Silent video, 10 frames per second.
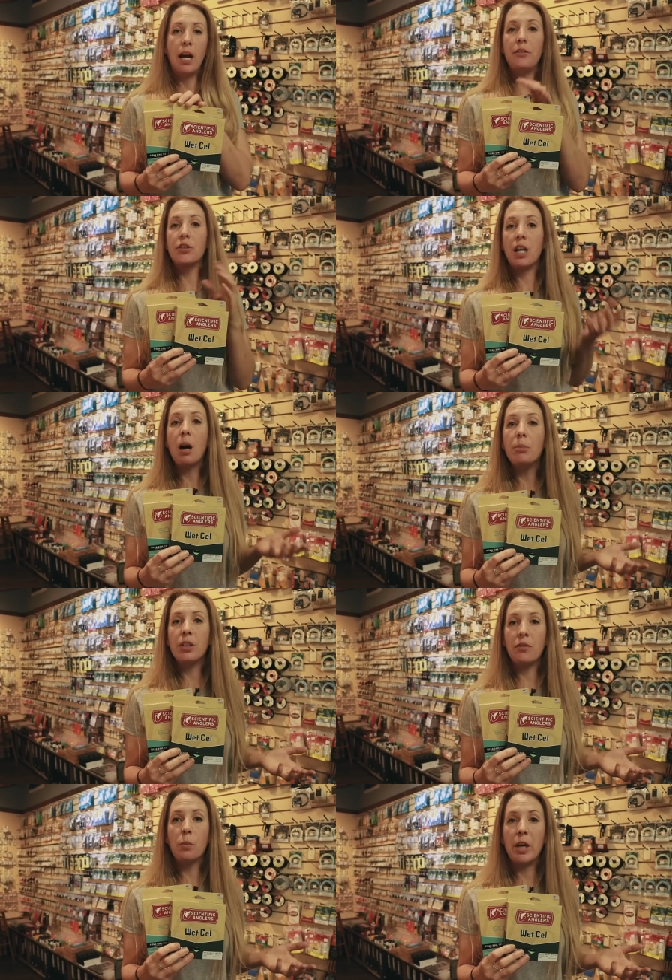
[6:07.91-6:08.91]
And there's a couple
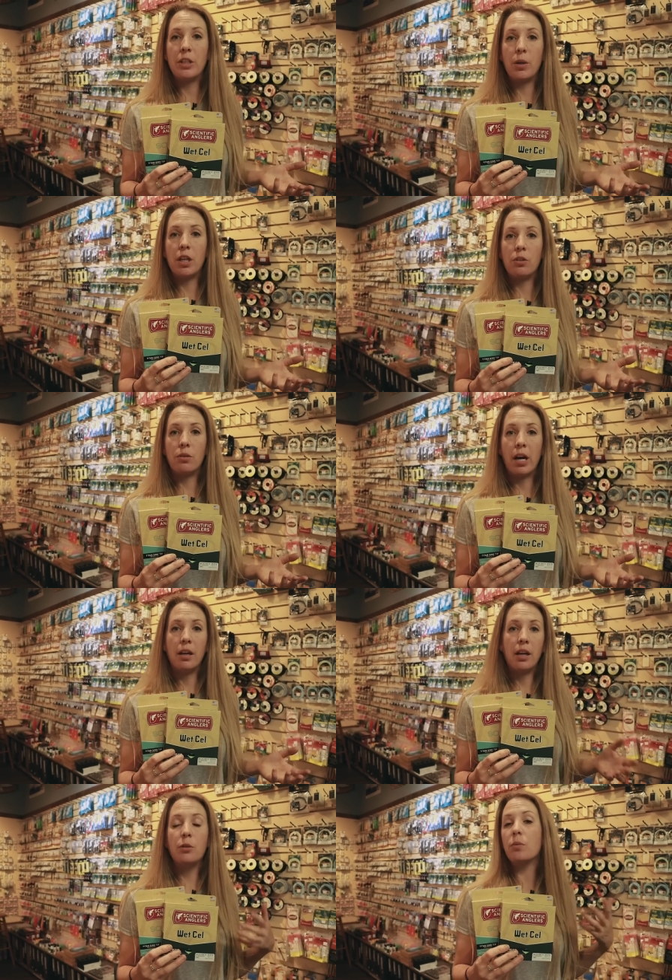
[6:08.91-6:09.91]
different ways we can do
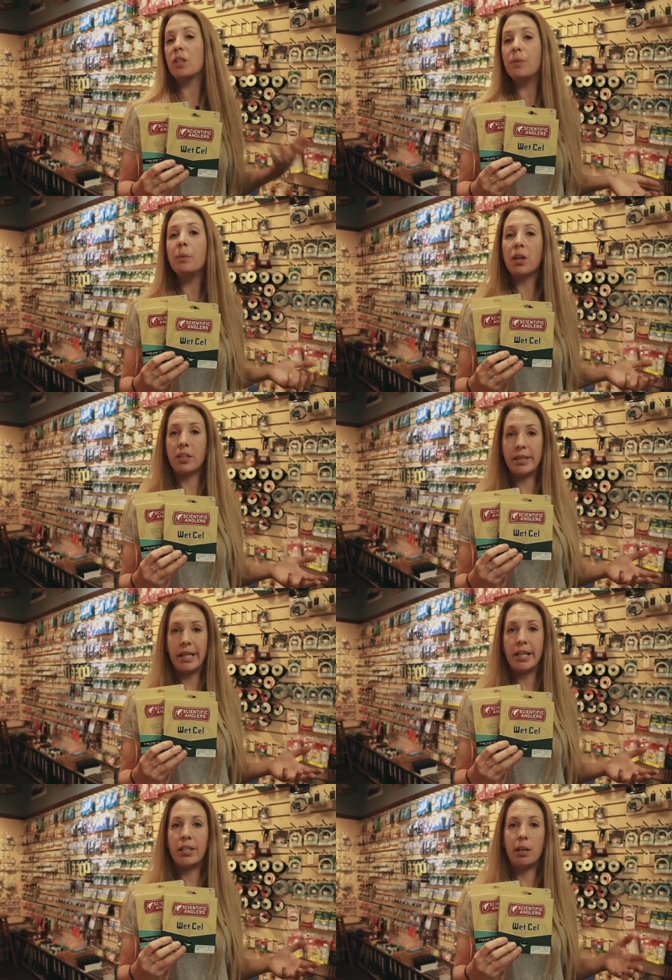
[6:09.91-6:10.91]
that. And the reason we want a
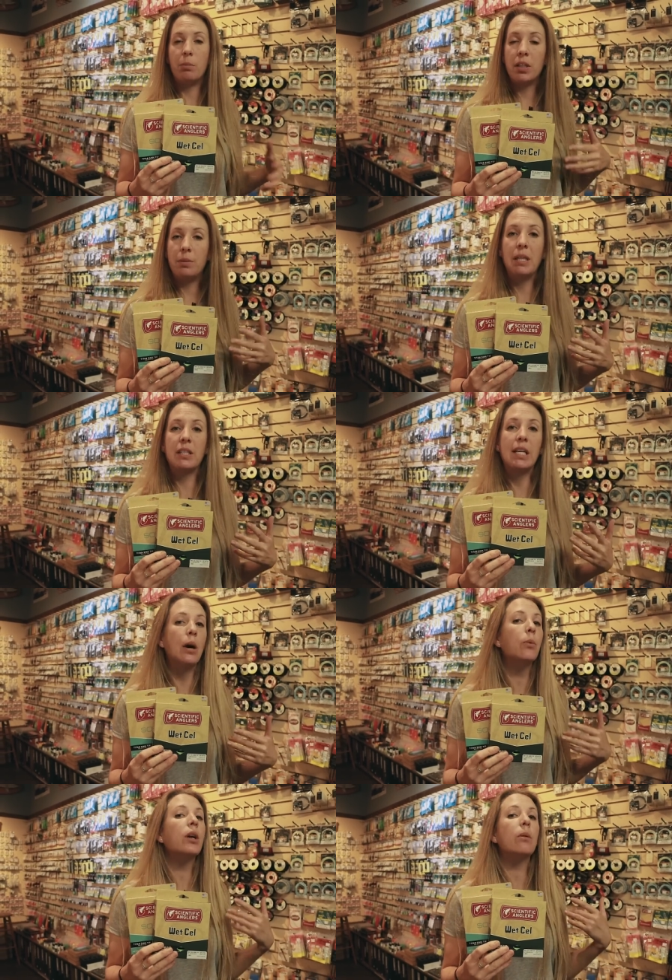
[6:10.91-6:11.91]
sinking tip is because
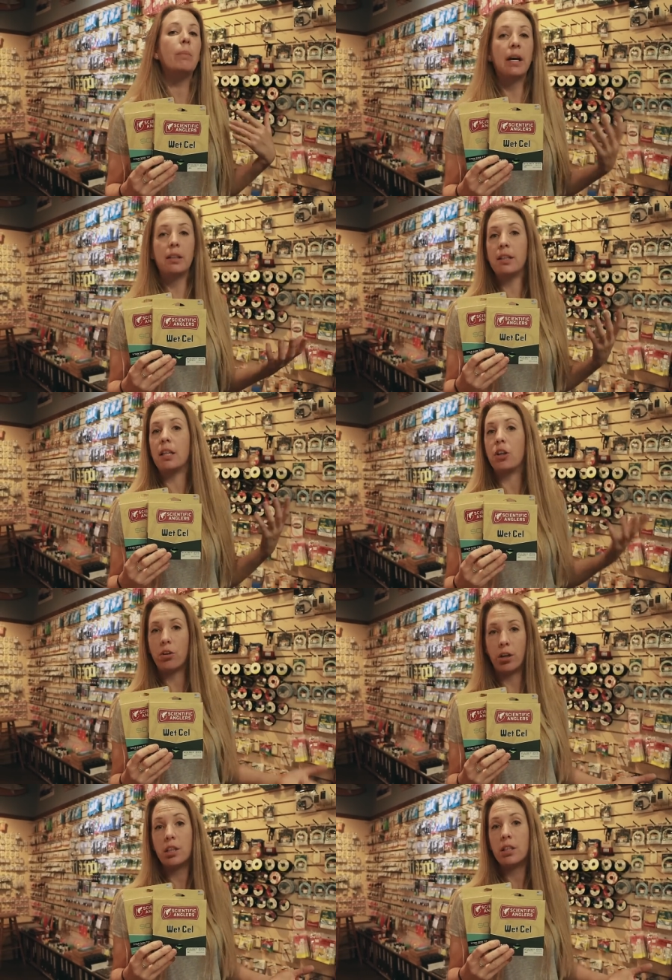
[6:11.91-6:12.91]
now we are battling
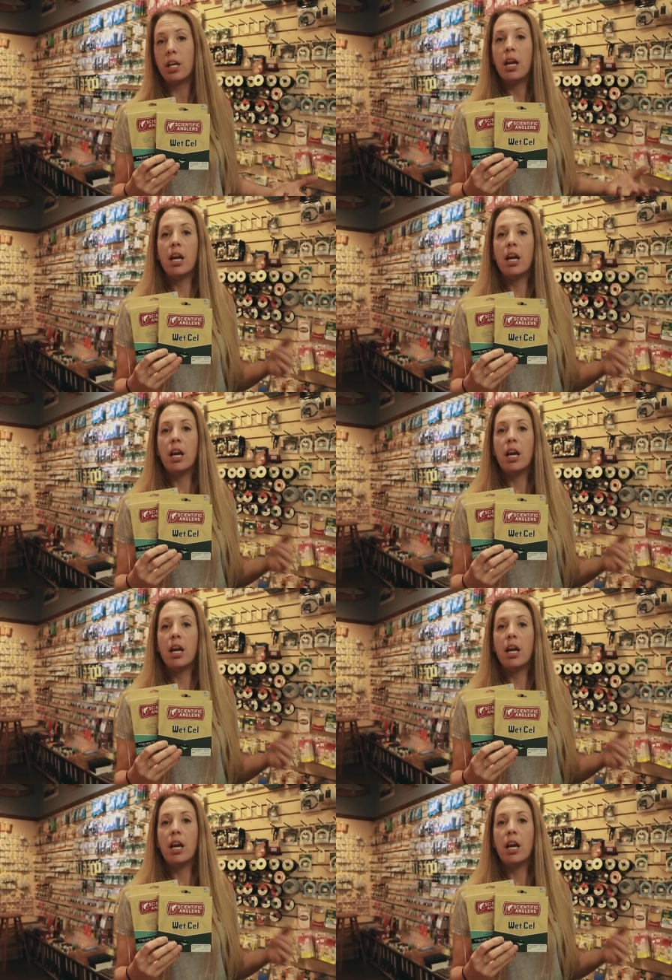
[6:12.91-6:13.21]
current.